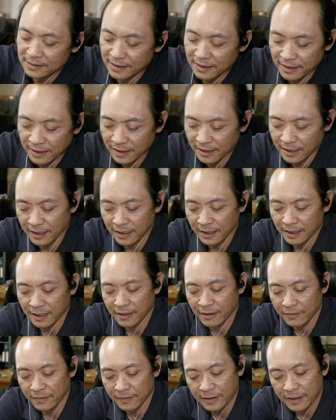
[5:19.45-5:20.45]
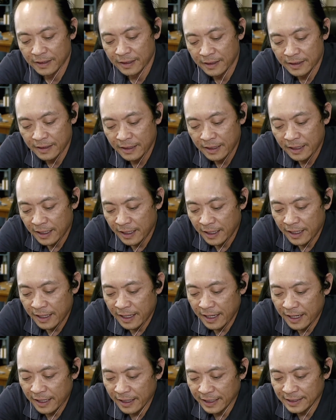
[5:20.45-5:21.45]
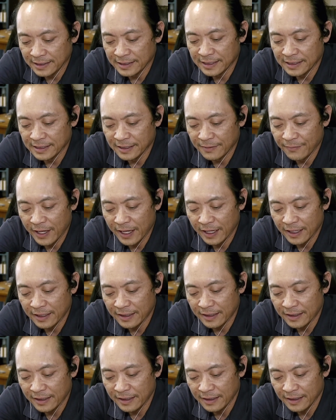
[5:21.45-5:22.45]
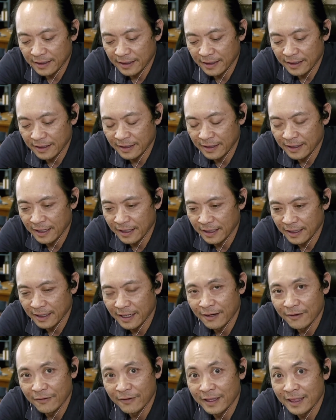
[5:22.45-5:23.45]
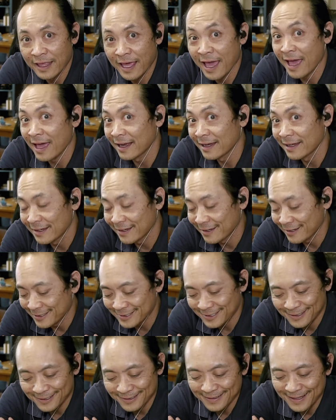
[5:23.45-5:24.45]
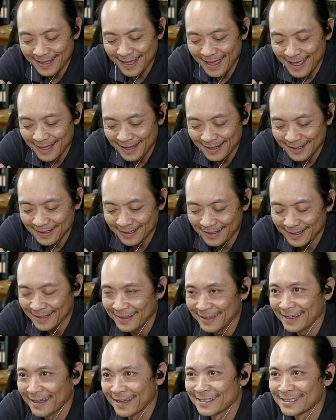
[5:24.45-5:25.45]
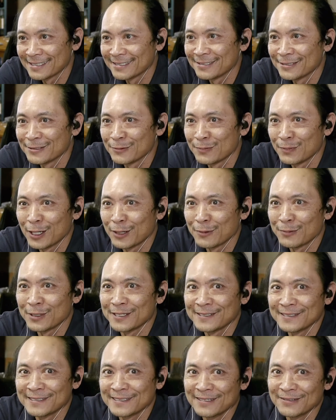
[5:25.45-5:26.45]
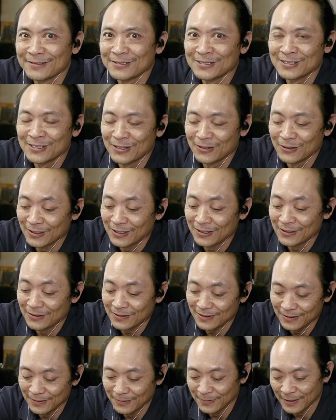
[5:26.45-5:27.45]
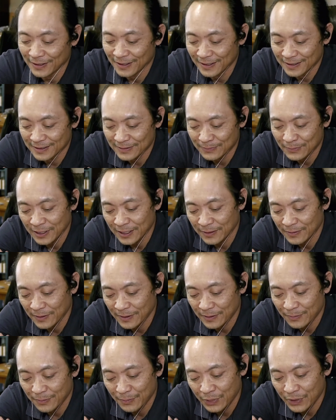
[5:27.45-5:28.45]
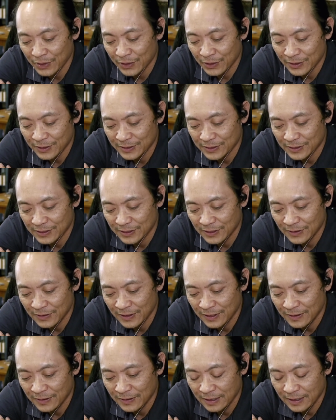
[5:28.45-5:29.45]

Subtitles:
I like hanging out. I like teaching Maddie and hanging out with Hattie also. Hattie, and they got 2 new puppies. They're so cute. Oh my god, these poodles are so cute.